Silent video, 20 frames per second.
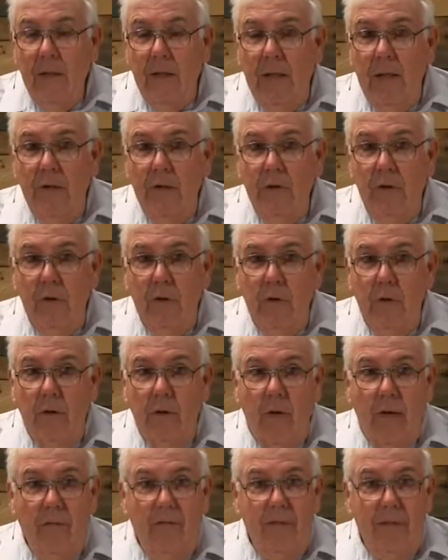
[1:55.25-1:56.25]
is you're
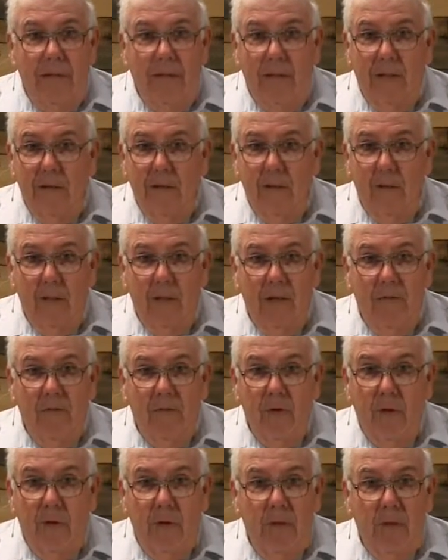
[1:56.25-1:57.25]
not feeling
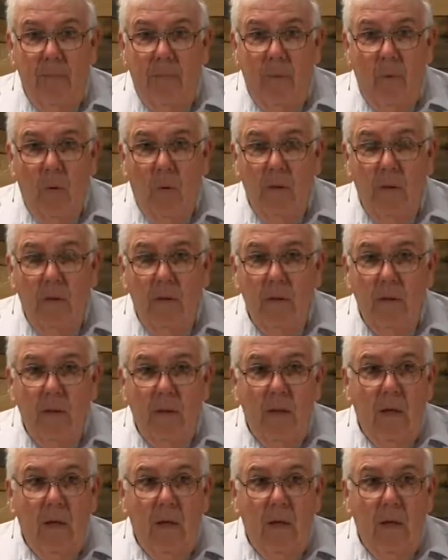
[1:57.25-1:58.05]
significant and important,